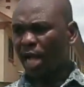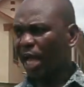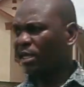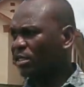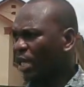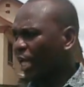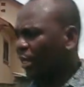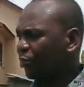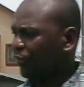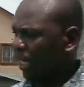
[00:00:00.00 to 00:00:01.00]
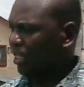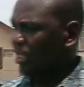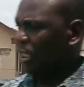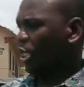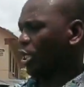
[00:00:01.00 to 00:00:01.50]
guys like
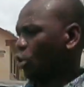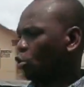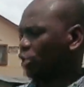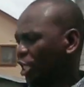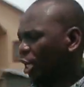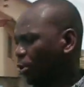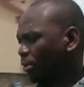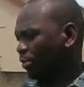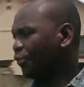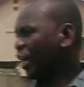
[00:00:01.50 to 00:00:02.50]
Fredrick Otieno,